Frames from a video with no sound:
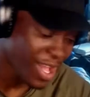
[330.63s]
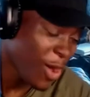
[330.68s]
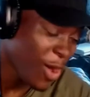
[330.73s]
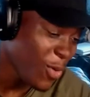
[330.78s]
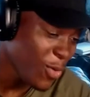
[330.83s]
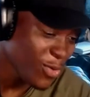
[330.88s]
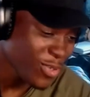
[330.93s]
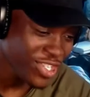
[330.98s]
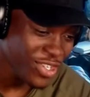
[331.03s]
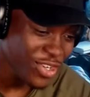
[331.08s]

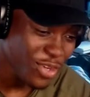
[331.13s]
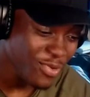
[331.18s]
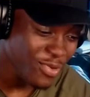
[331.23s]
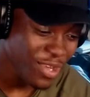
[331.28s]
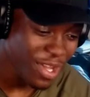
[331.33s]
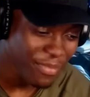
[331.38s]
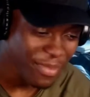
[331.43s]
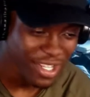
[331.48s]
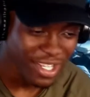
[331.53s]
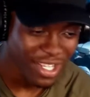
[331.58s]
Oh,
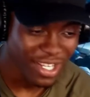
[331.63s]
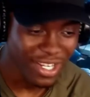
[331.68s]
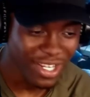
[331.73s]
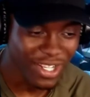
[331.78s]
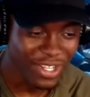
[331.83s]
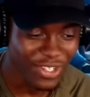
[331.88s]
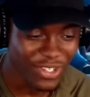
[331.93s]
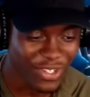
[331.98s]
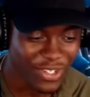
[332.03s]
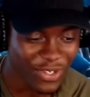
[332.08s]
Shinobu coming
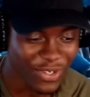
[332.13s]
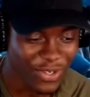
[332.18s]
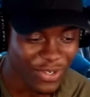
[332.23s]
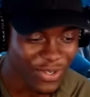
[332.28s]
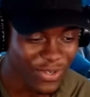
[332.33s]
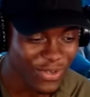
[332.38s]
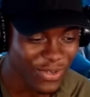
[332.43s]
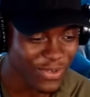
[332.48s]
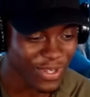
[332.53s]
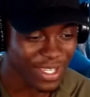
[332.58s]
clutch
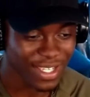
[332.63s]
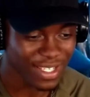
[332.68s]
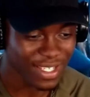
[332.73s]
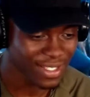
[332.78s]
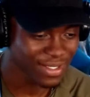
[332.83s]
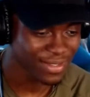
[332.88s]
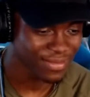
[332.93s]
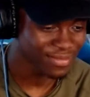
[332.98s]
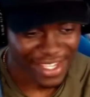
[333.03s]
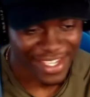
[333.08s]
too.
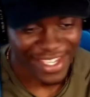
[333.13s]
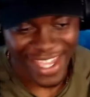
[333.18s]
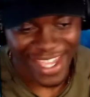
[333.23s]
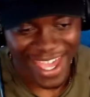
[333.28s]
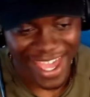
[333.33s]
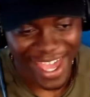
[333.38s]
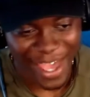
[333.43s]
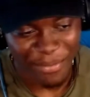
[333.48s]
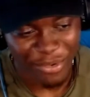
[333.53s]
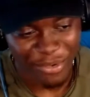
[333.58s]

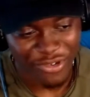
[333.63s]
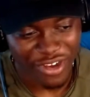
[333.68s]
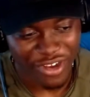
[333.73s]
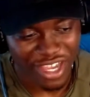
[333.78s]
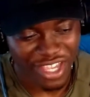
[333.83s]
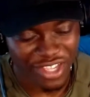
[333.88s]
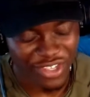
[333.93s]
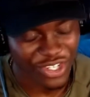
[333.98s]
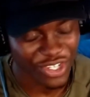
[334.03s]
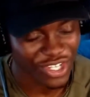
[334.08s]
Yeah,
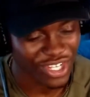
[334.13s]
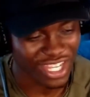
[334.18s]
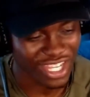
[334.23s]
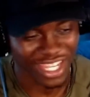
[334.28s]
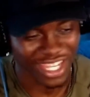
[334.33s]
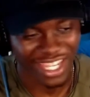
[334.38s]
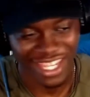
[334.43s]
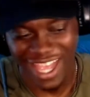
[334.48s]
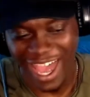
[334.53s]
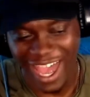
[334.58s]

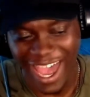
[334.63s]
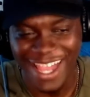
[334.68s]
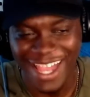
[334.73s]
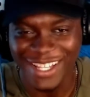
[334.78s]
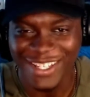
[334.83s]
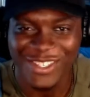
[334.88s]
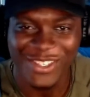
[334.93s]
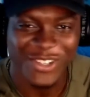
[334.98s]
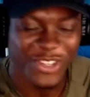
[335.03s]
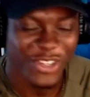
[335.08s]
preach.
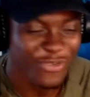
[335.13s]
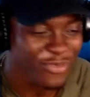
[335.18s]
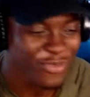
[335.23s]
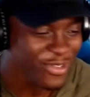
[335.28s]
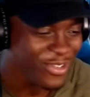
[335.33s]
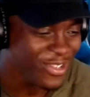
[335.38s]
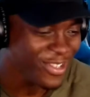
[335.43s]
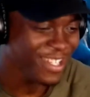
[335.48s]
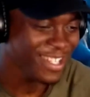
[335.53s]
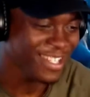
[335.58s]
Alright,
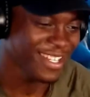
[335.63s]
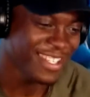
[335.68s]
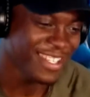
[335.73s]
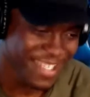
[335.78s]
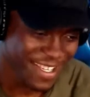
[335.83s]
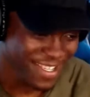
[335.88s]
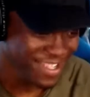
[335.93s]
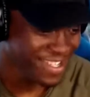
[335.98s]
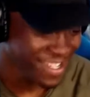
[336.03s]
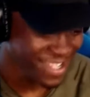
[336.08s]
Shinobu.
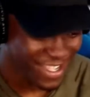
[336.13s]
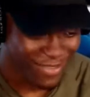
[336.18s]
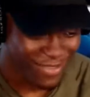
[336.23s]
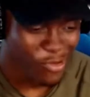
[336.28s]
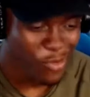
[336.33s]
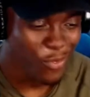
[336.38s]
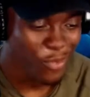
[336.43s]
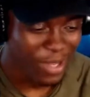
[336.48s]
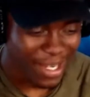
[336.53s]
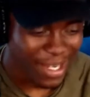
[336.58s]

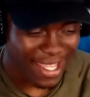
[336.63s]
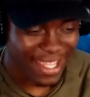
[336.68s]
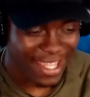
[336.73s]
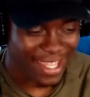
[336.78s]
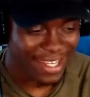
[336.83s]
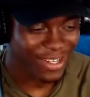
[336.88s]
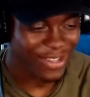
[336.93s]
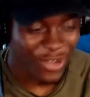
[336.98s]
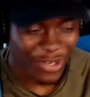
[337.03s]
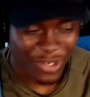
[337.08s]
Well
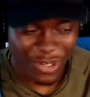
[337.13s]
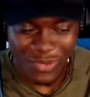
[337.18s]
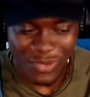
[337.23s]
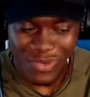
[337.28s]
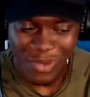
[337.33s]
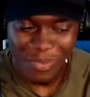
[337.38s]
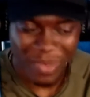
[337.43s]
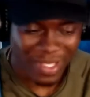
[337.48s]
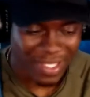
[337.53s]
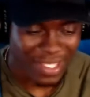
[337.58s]
played, got
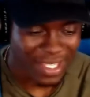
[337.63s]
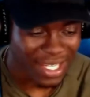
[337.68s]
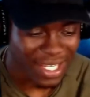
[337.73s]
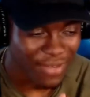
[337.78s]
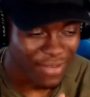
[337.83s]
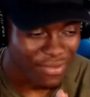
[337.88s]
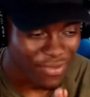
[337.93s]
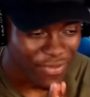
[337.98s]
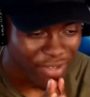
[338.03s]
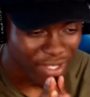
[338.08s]
the weapons and
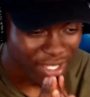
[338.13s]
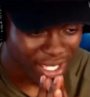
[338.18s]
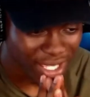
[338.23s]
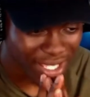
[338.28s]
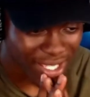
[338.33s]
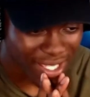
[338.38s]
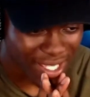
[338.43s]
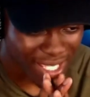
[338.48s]
everything.